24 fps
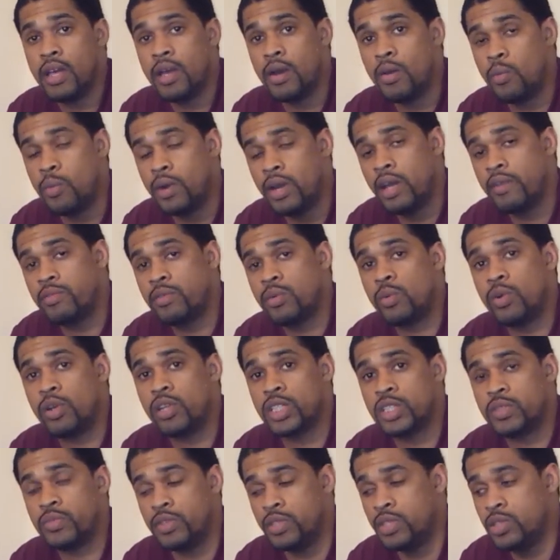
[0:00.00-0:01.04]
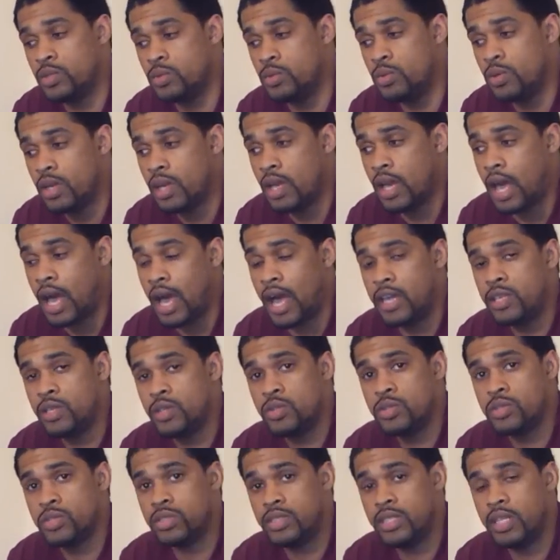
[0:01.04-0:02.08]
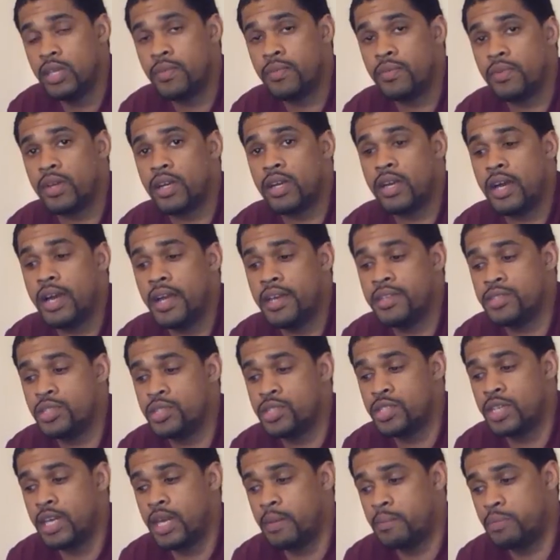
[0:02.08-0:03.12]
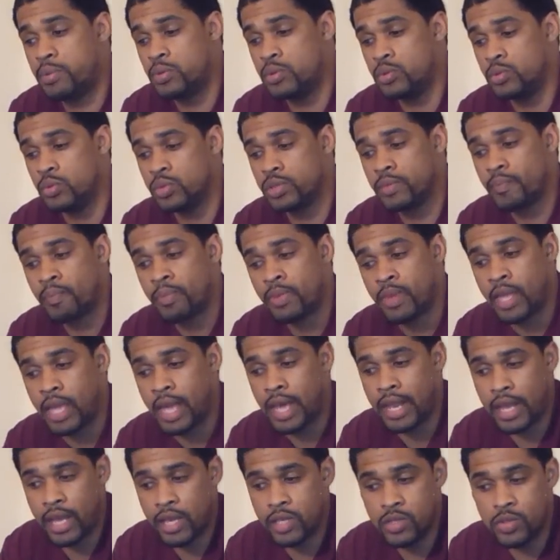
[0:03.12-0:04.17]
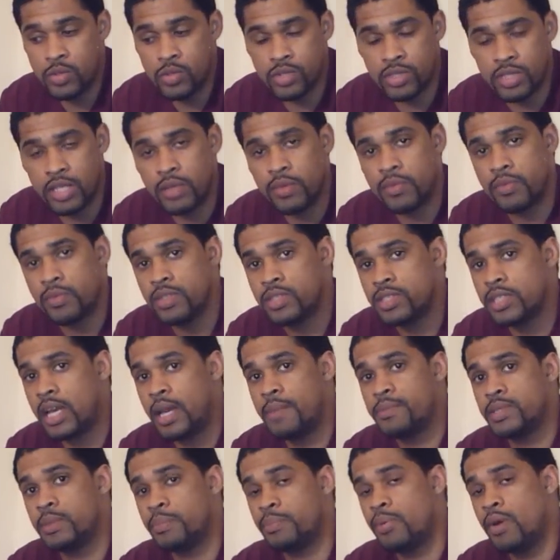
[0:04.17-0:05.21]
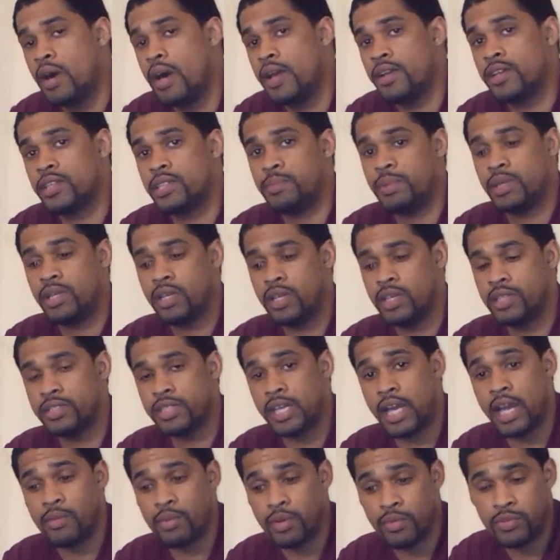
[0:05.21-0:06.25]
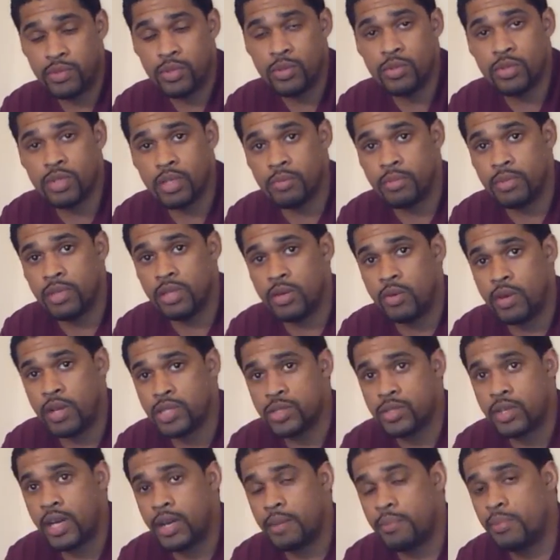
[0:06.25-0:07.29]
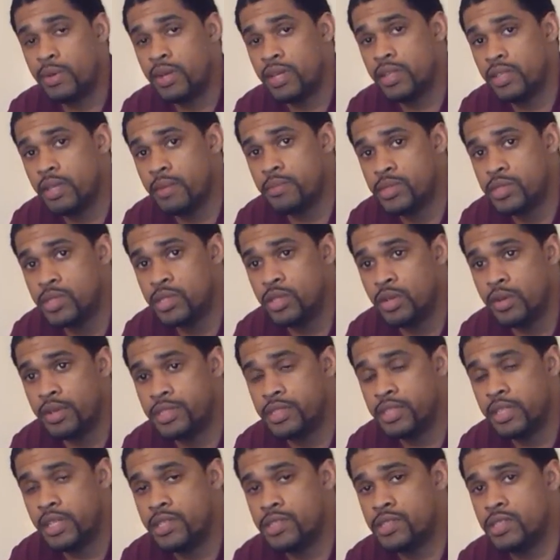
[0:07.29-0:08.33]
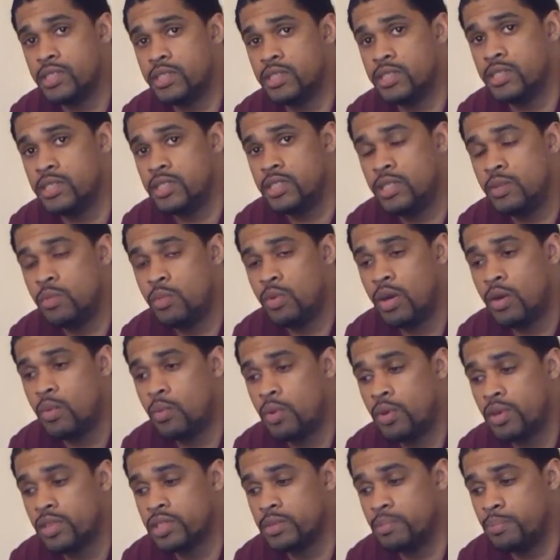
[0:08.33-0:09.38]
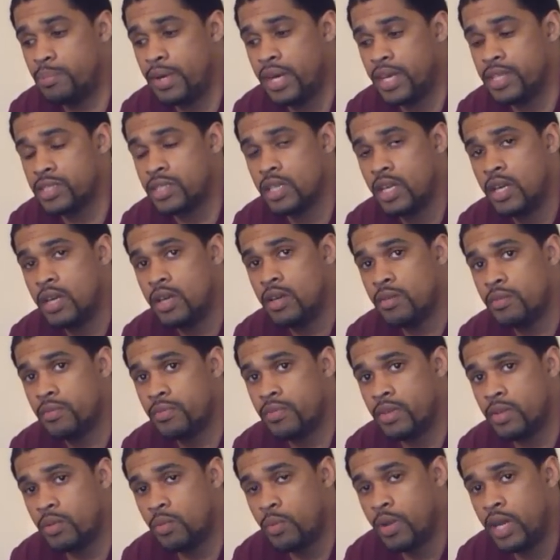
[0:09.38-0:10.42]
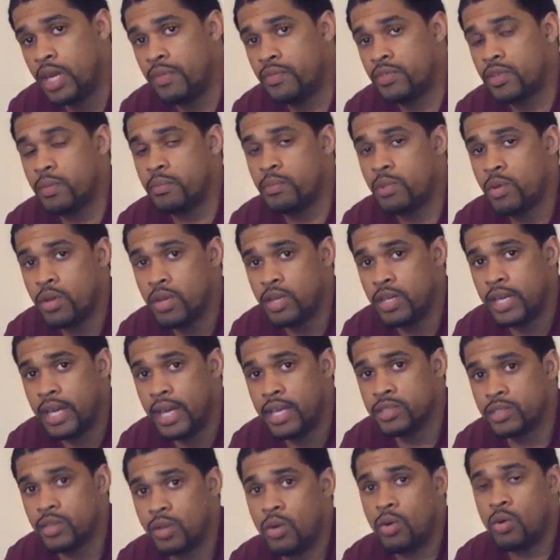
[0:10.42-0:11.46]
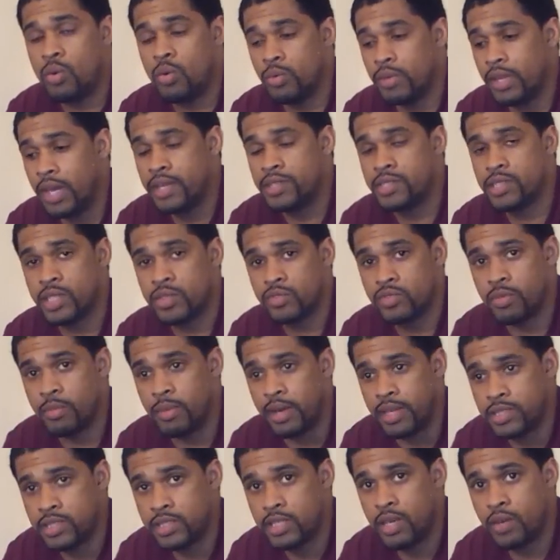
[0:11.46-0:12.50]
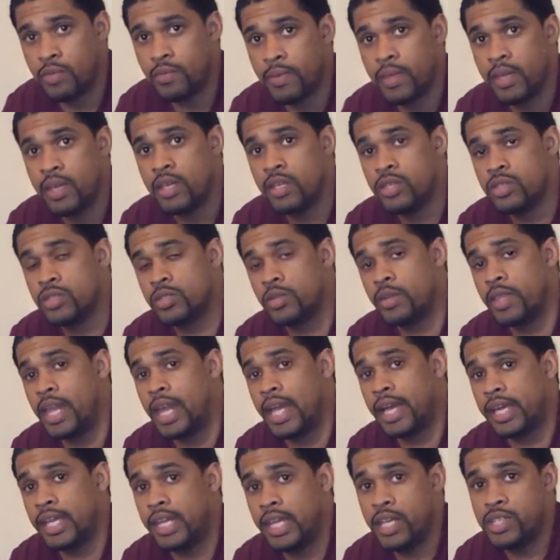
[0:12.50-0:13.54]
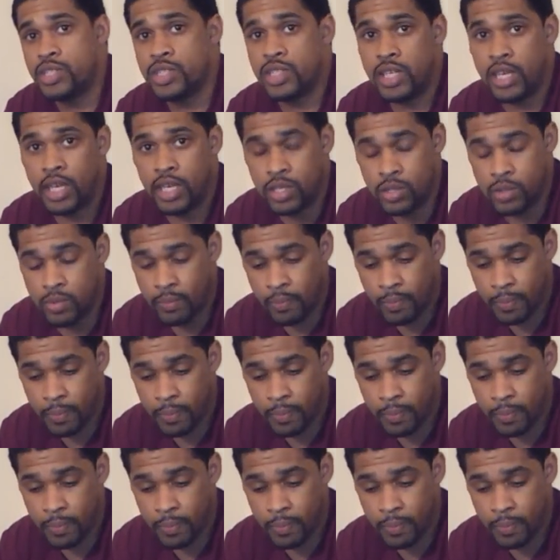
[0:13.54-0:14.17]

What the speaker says: Whatever works for you. I use different kinds of shampoos, and I use different types of products because I review them. You know, I try to bring them to your attention to see what works best for the wave community as a whole, not just for myself, so that I can educate you.